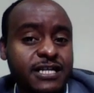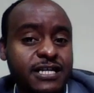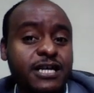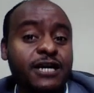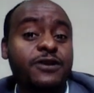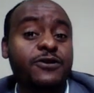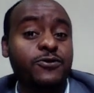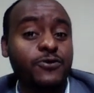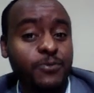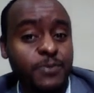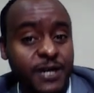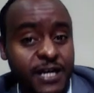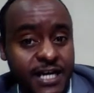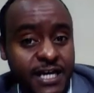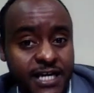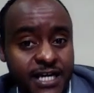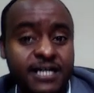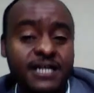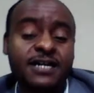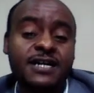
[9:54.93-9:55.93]
a
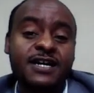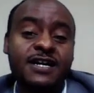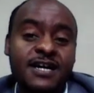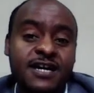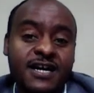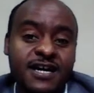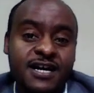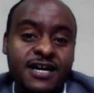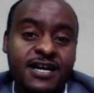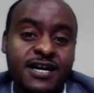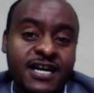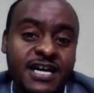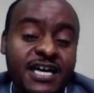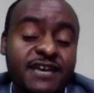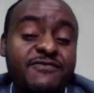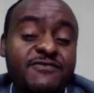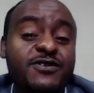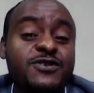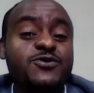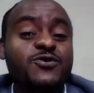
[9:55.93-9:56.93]
rubric,
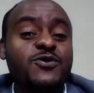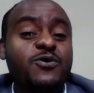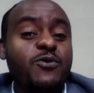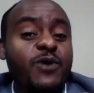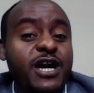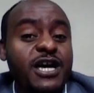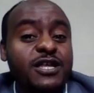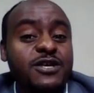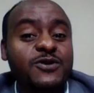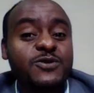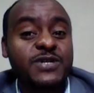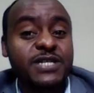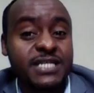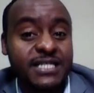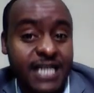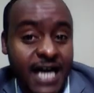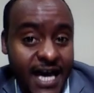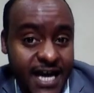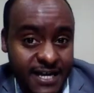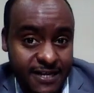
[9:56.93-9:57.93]
even when you
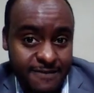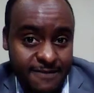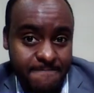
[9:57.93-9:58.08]
design,